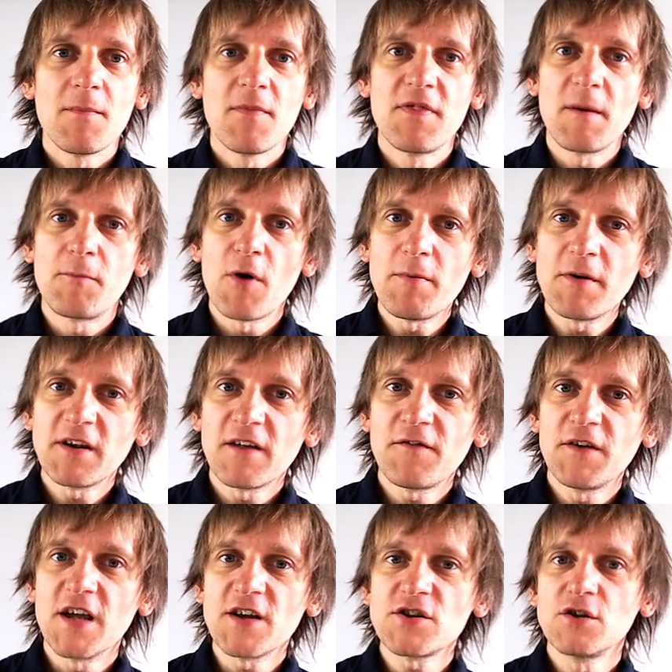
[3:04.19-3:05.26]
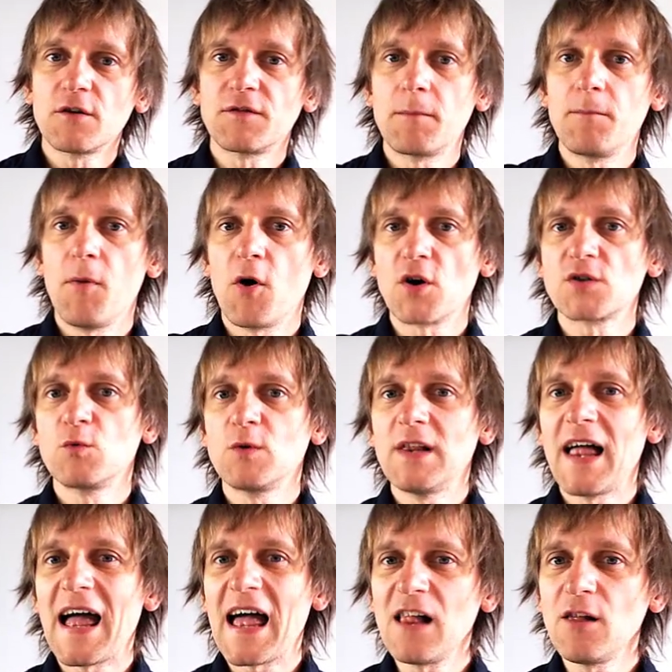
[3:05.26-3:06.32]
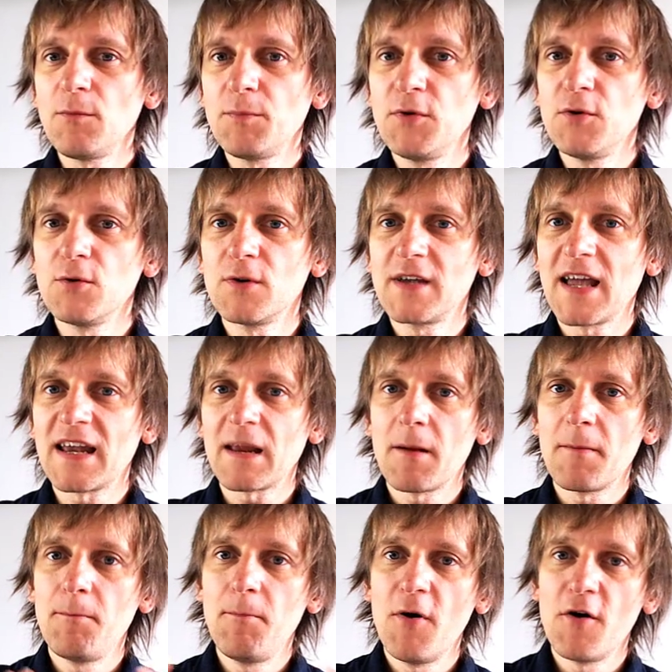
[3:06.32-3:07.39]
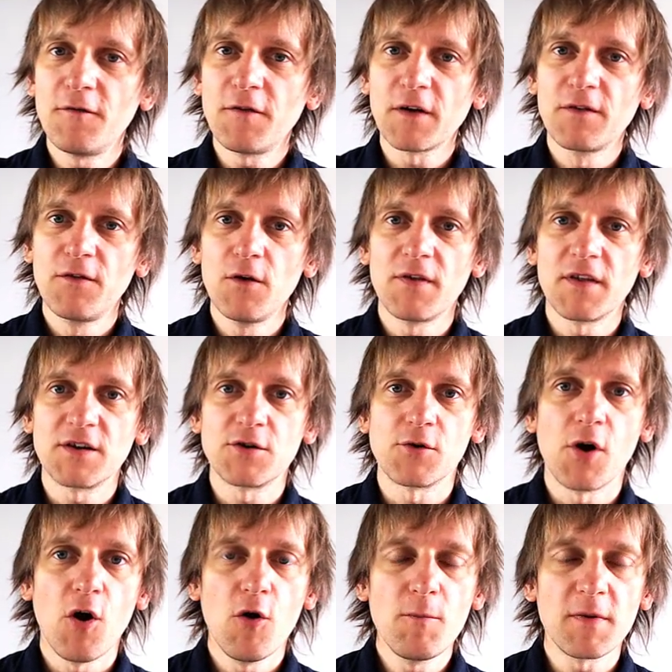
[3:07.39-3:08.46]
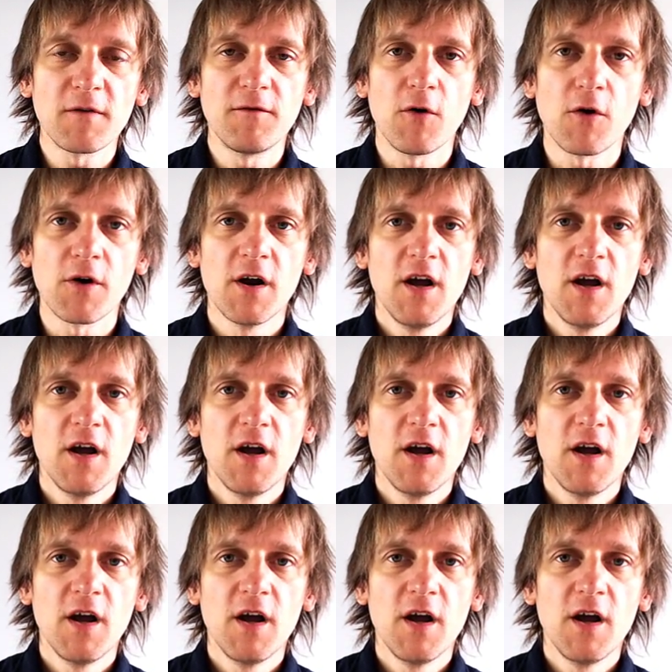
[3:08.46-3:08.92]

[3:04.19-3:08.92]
The proper definition of the box will help you get a perfect view that you're hoping for.